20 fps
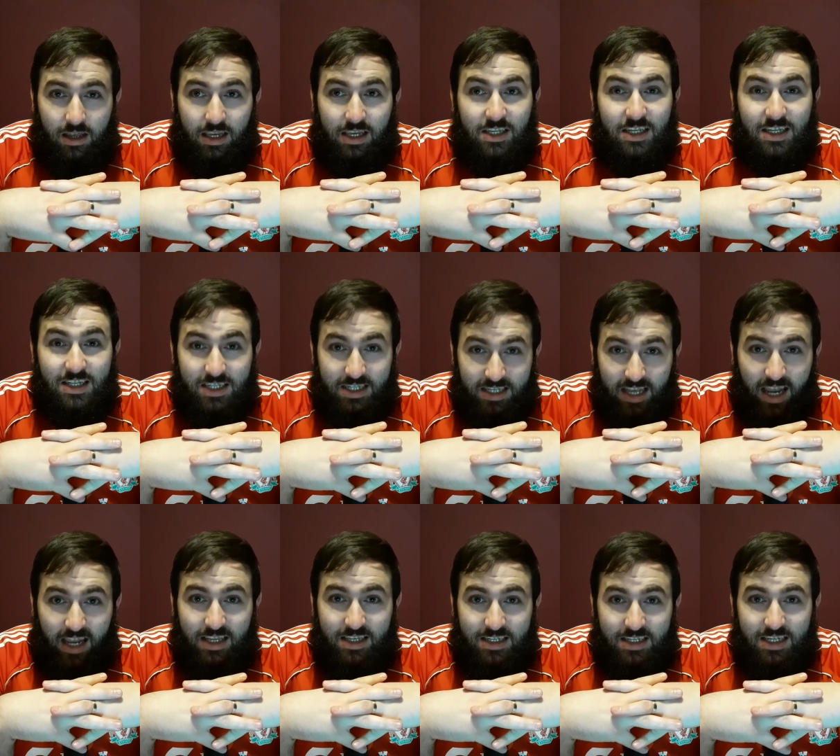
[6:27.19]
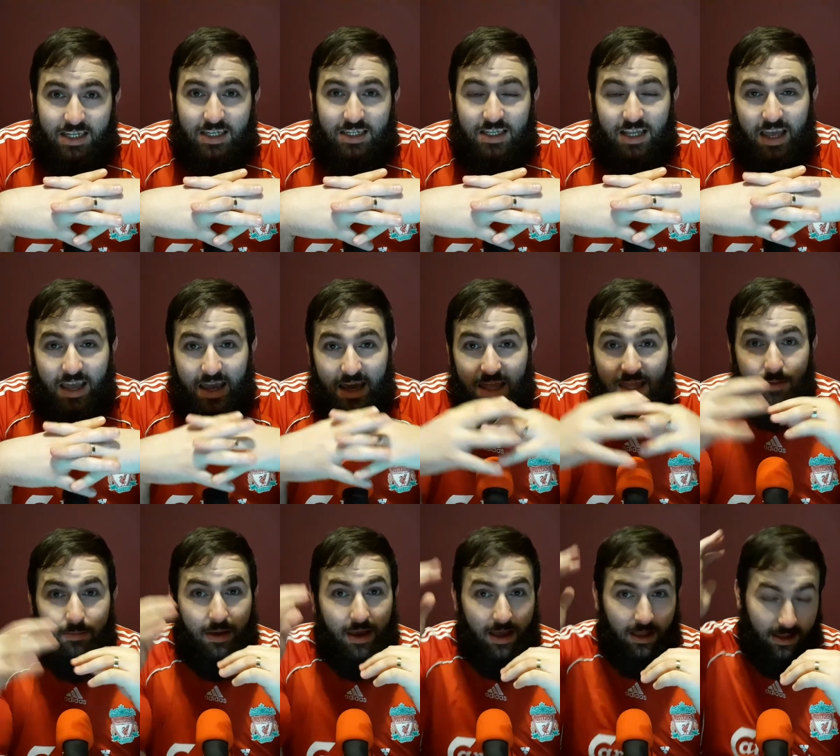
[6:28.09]
He's in his second season at Hertha
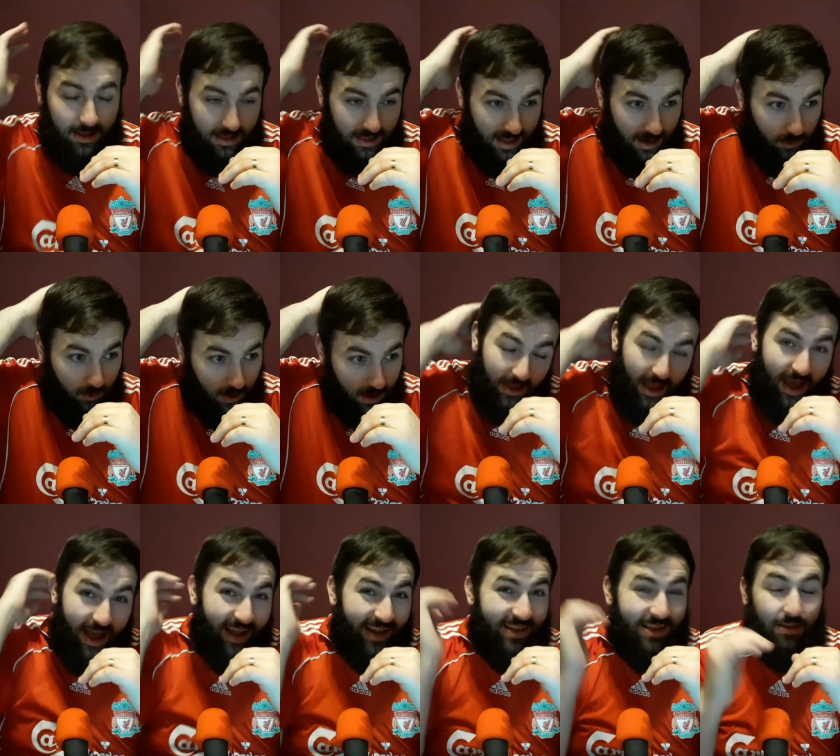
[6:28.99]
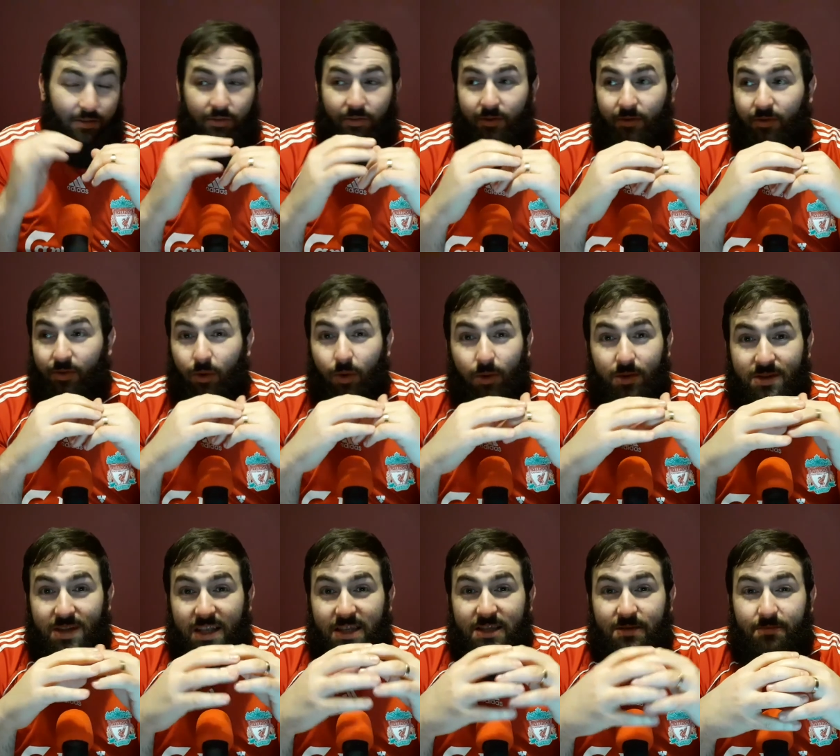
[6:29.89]
Berlin now, and for, for all
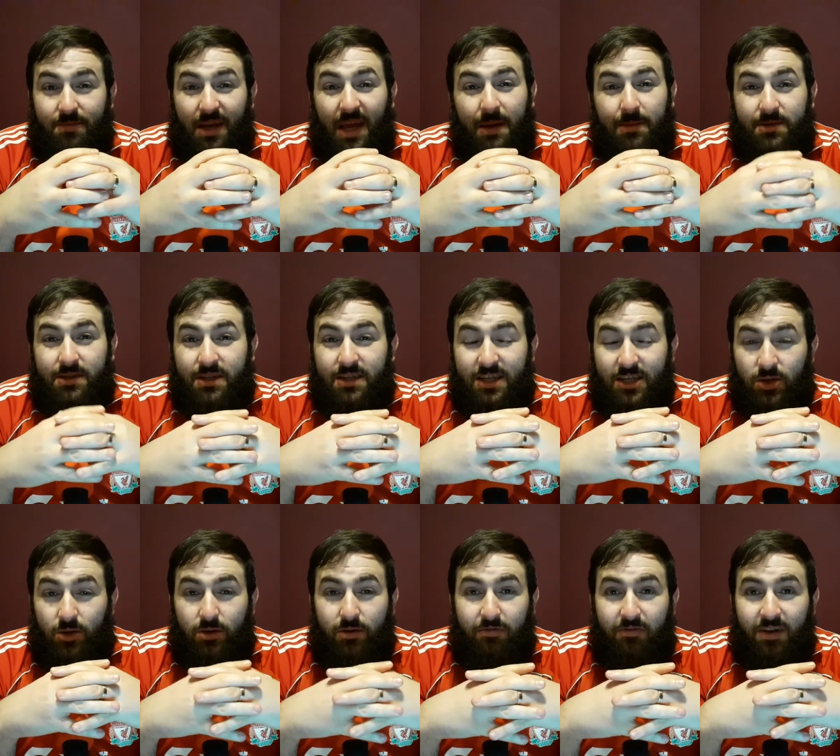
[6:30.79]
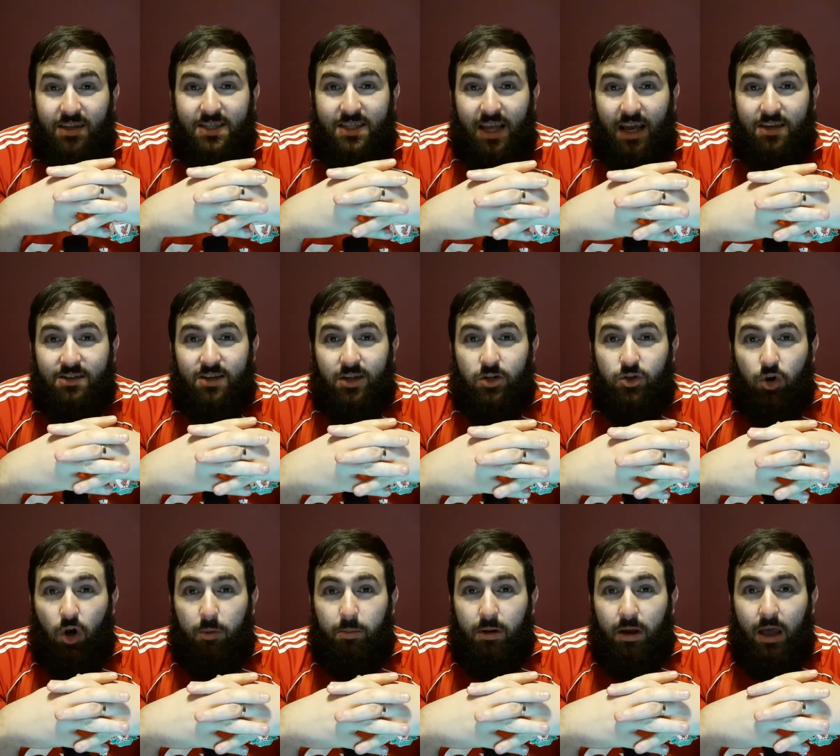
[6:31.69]
intents and purposes, he's done a fantastic
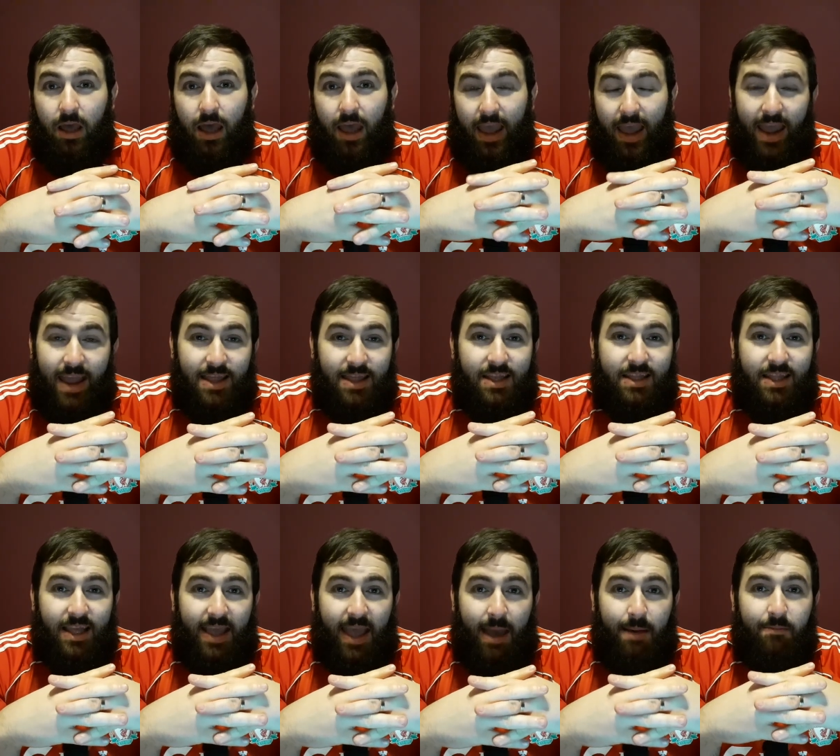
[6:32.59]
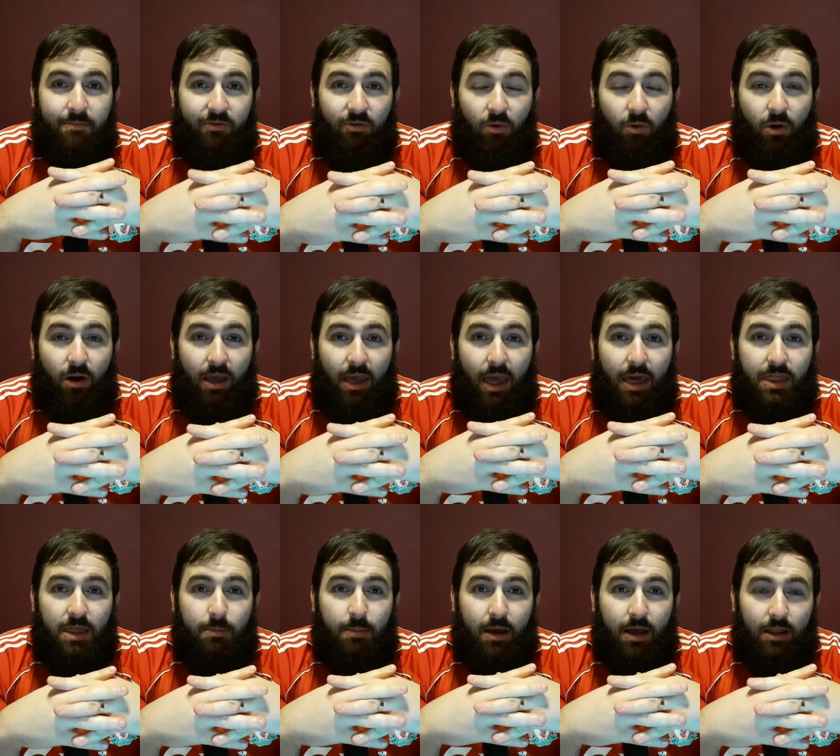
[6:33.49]
job in the DM for
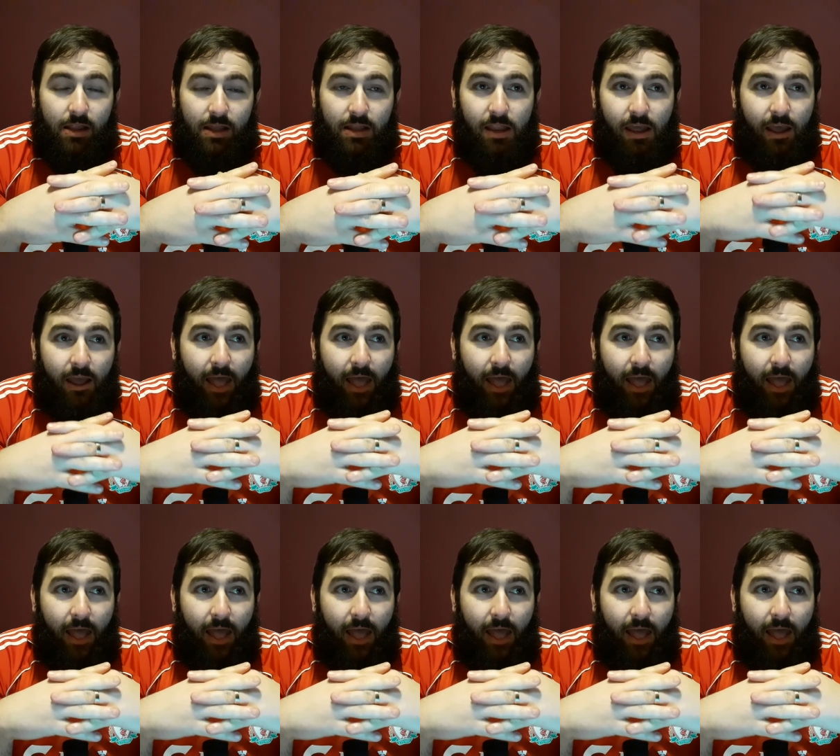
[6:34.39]
Hertha Berlin.